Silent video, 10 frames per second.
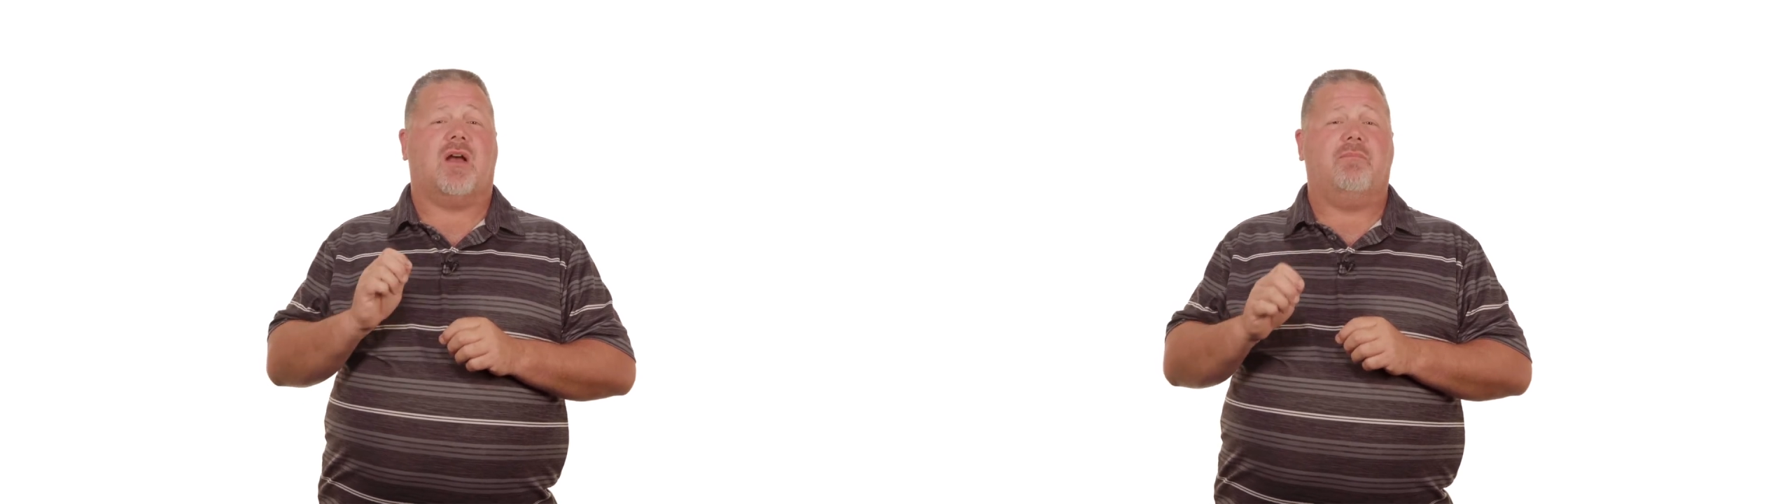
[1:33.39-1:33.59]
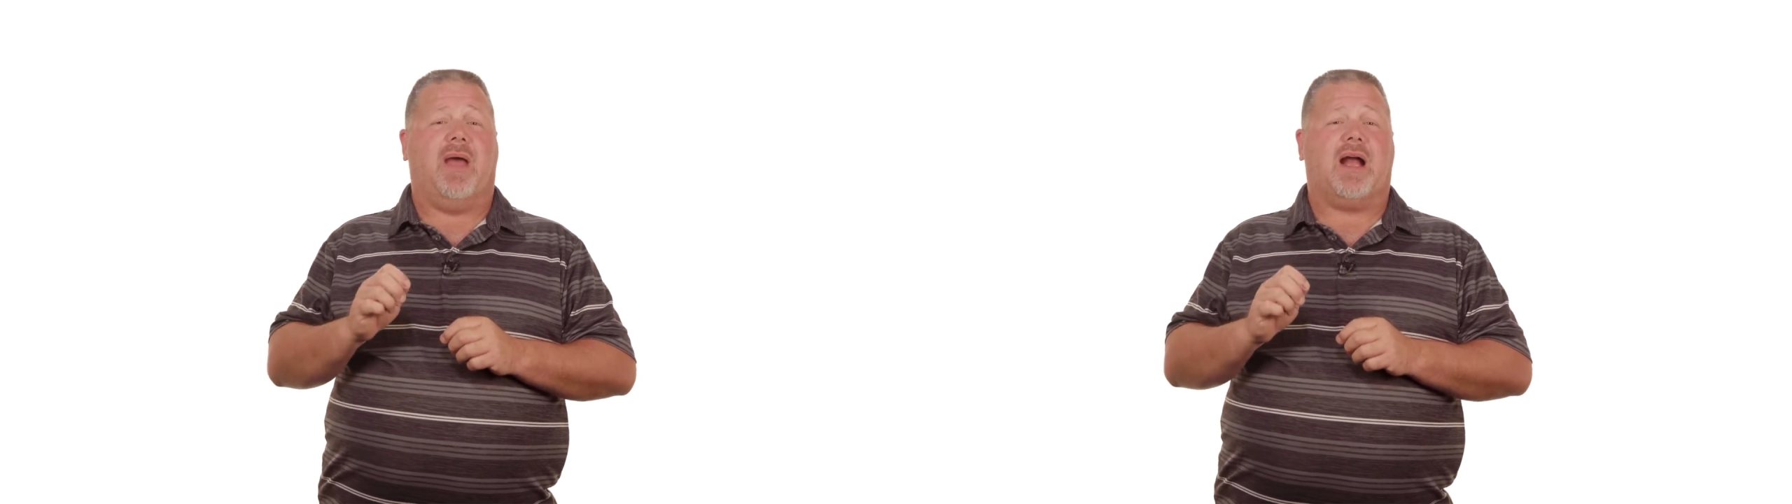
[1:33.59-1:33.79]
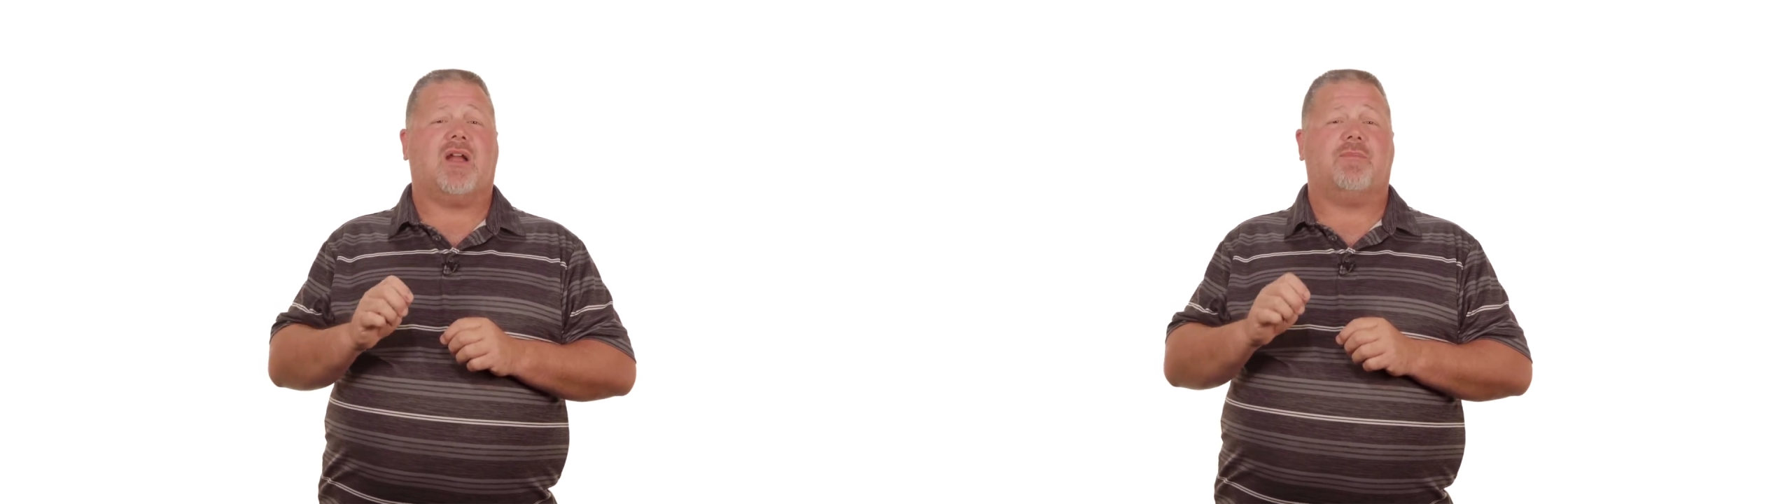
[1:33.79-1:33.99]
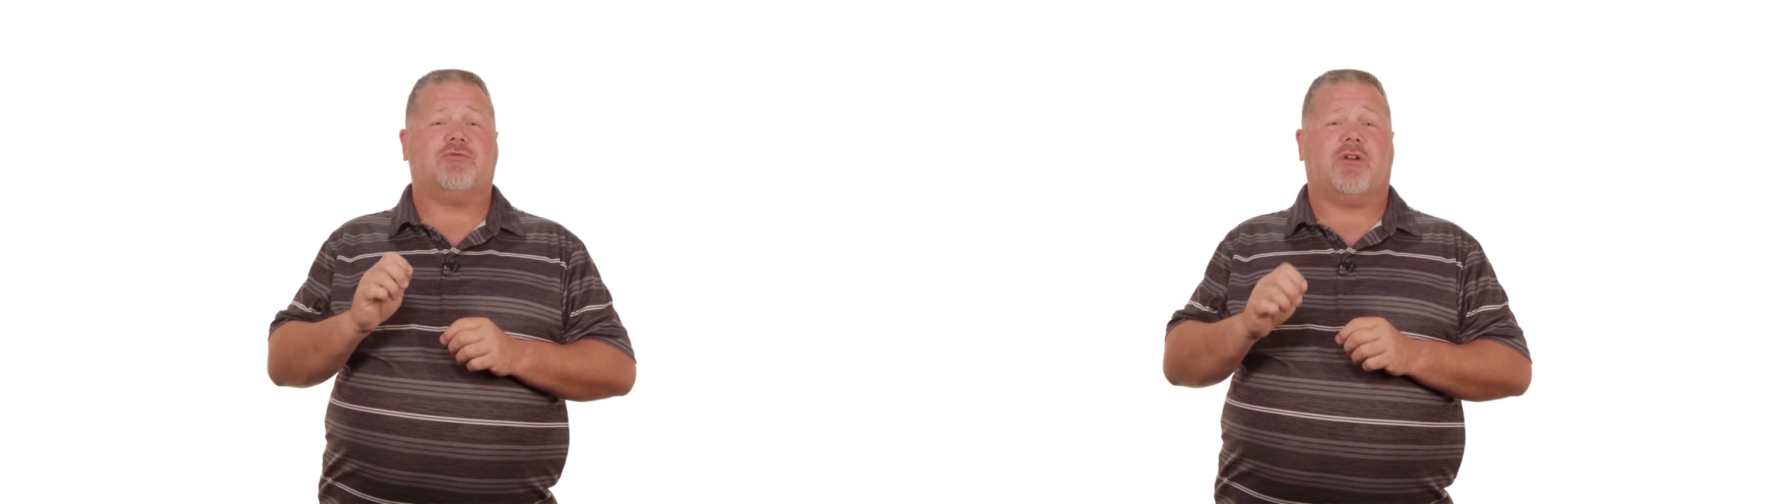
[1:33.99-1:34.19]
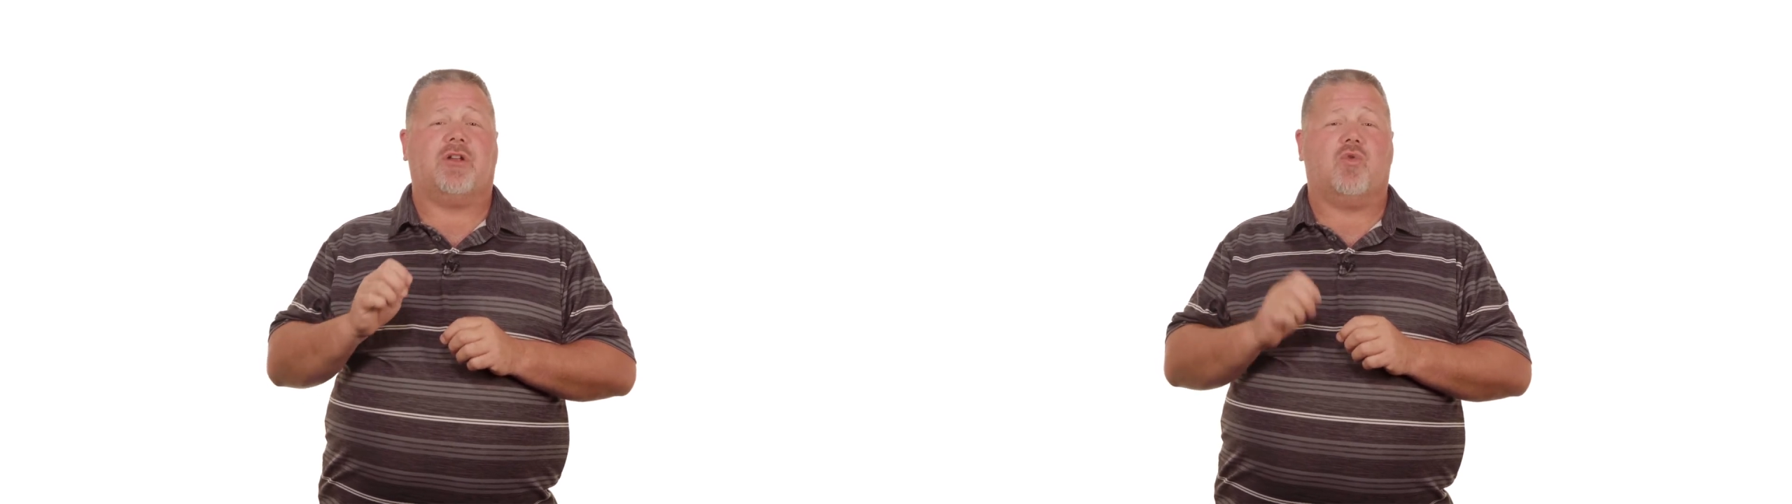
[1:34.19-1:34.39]
back up and
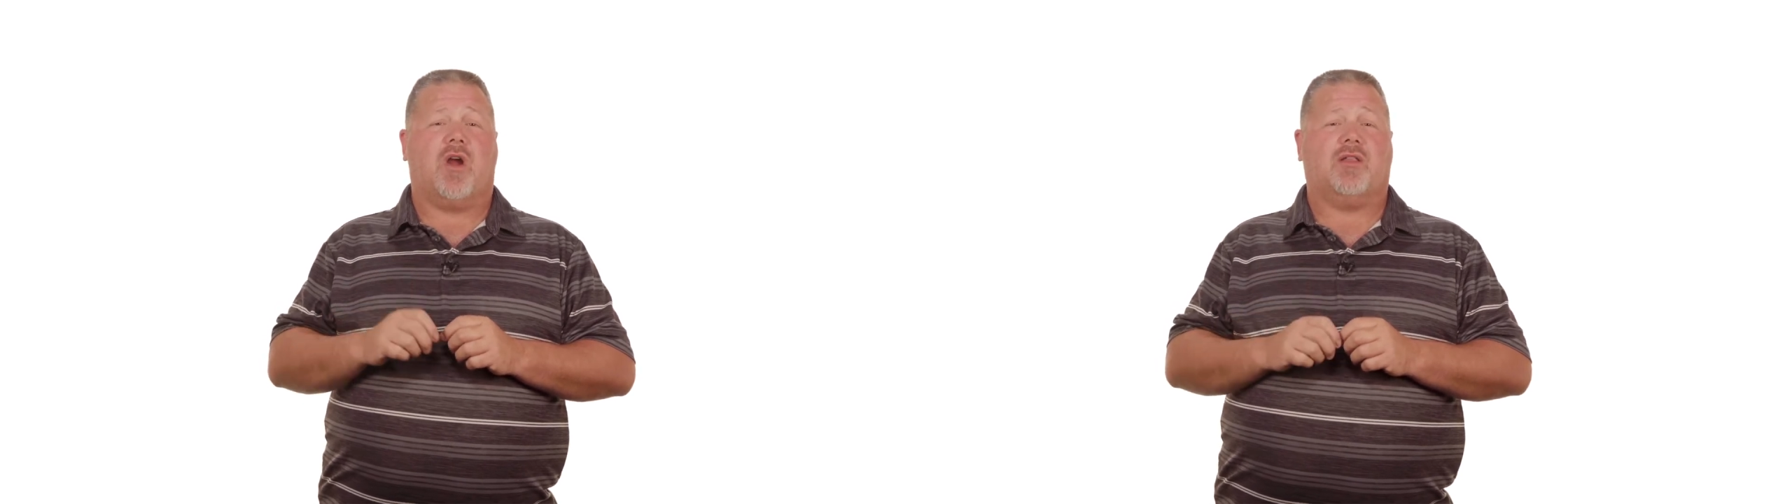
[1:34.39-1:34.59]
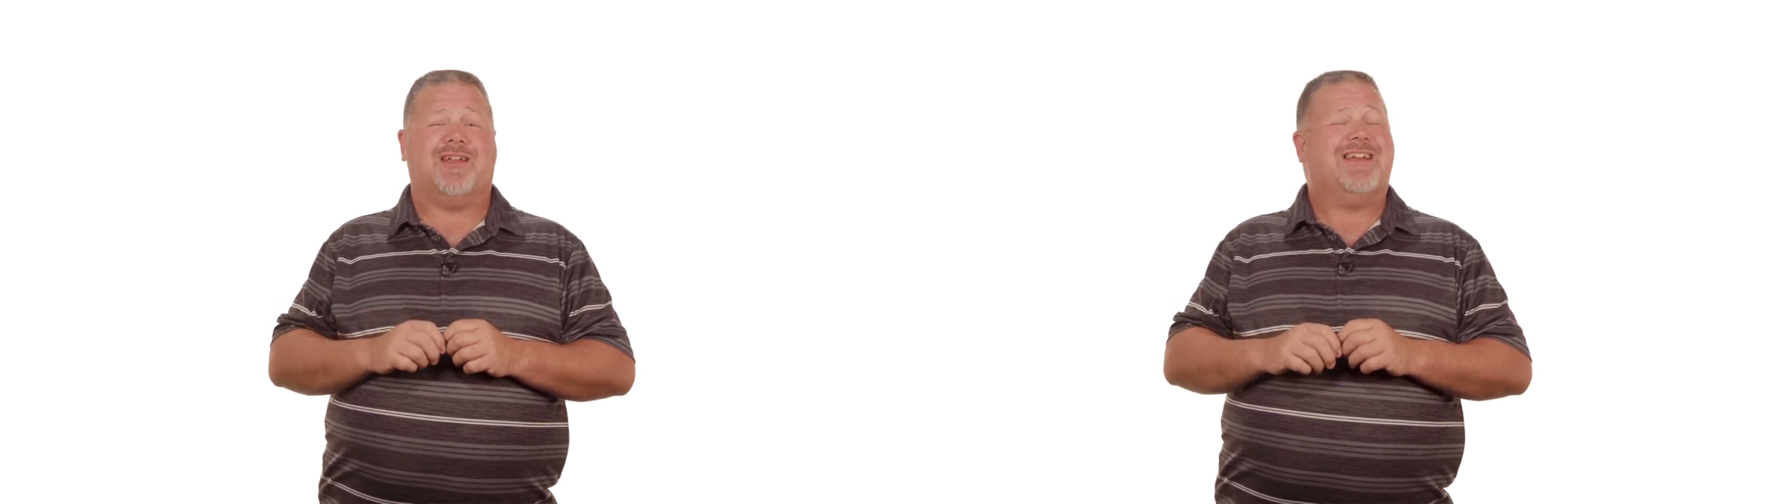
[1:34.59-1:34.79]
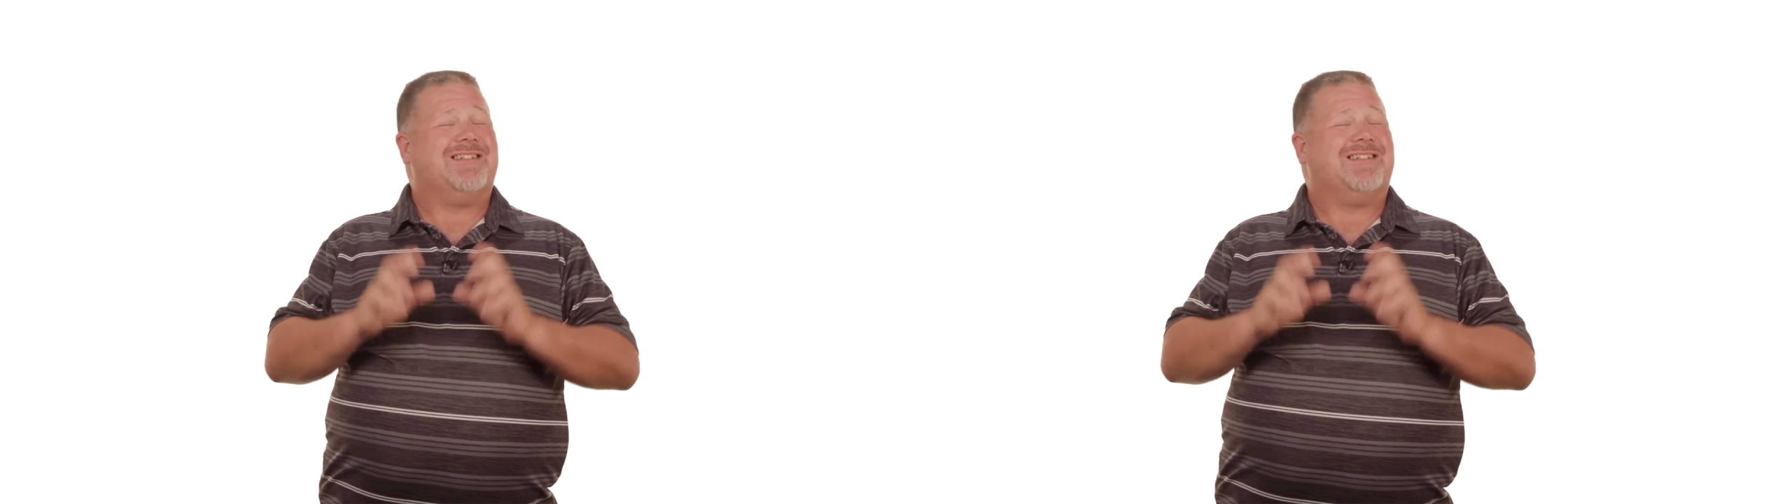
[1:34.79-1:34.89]
running quickly.